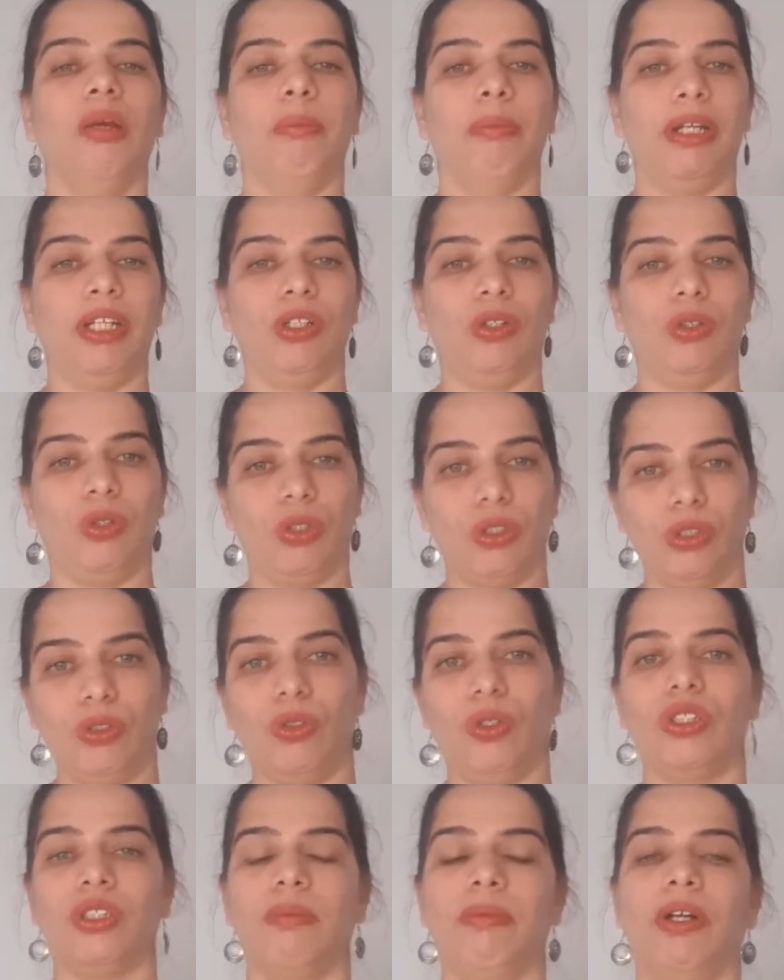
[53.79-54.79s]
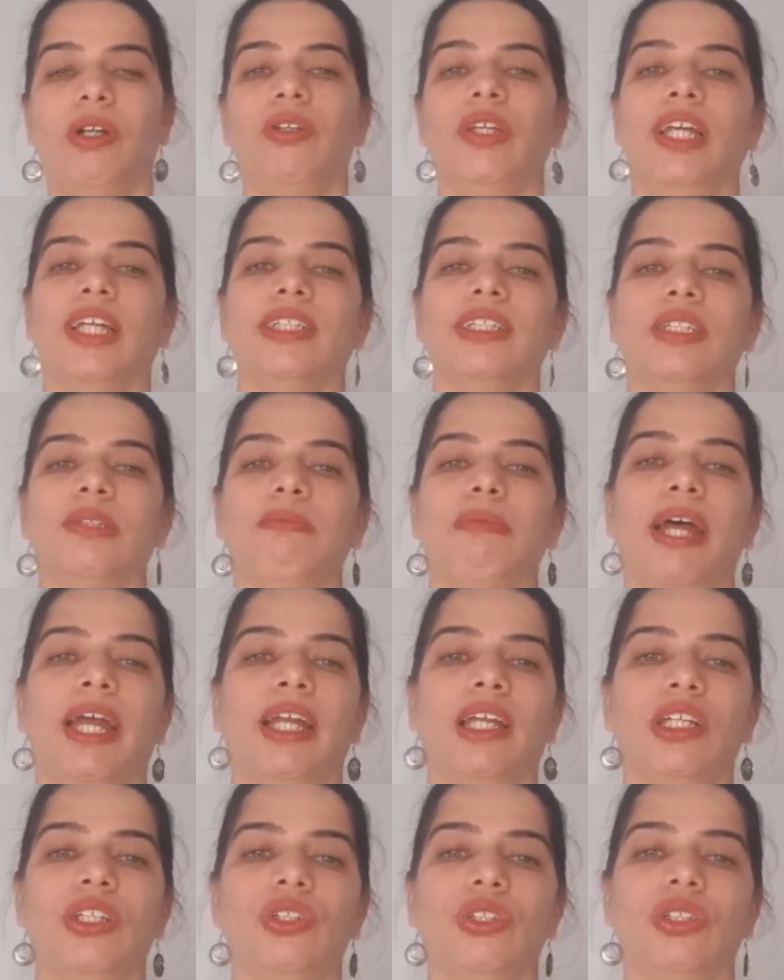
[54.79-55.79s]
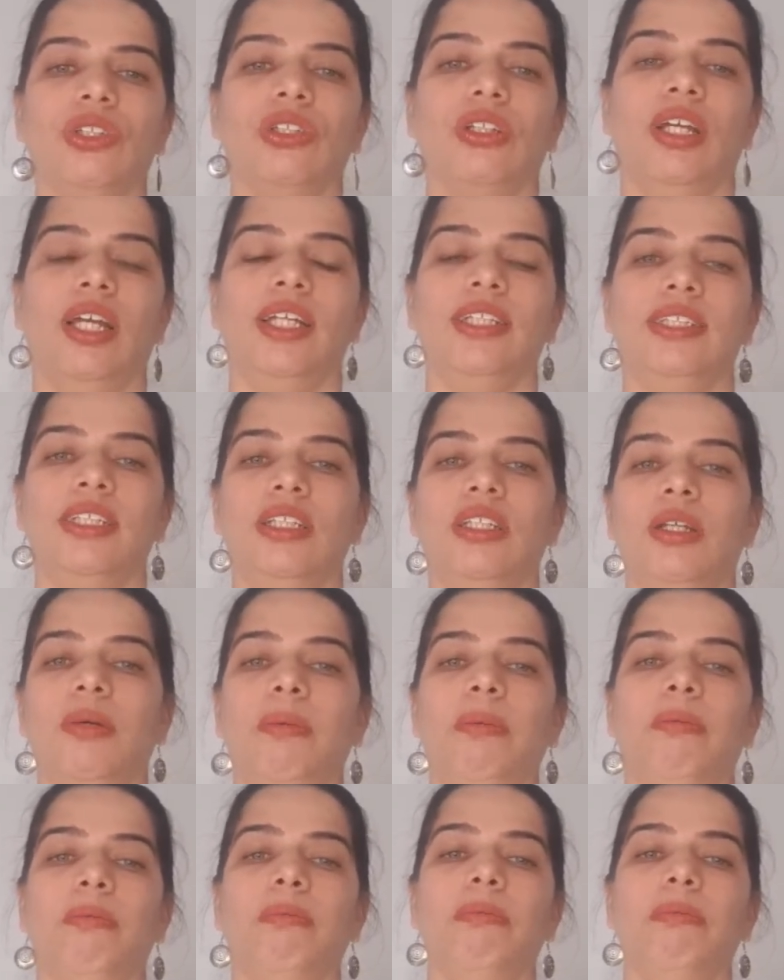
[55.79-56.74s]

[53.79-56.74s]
but it also talks about the excess baggage as in the